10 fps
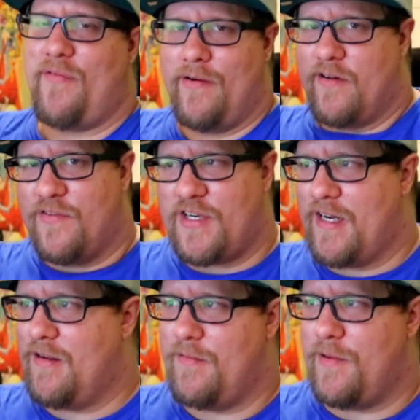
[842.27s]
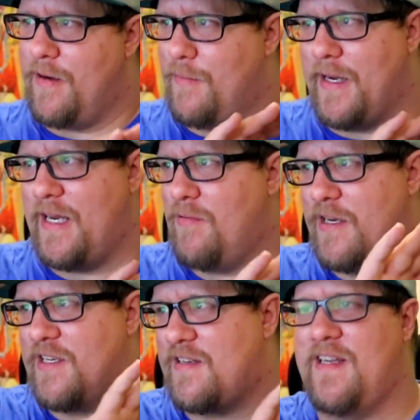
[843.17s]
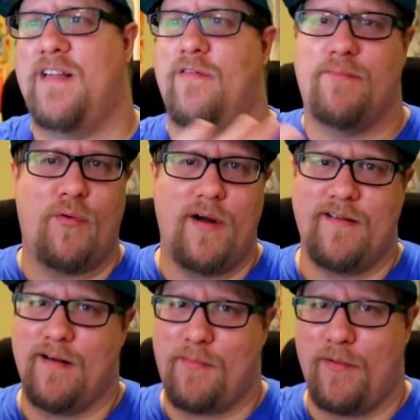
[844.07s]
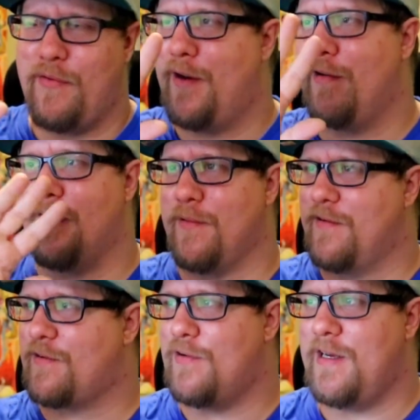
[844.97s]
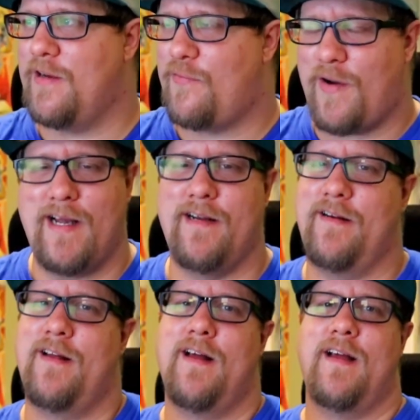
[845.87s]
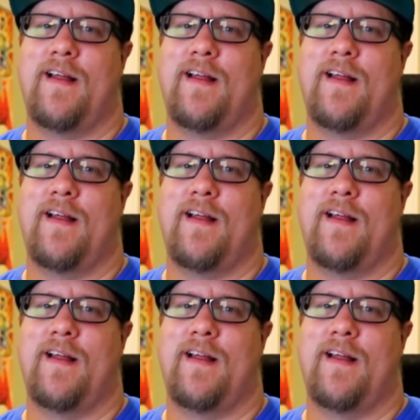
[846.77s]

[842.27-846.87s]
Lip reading: favorite is Vegeta, but anyway, just seeing those boys up on there on the screen fighting,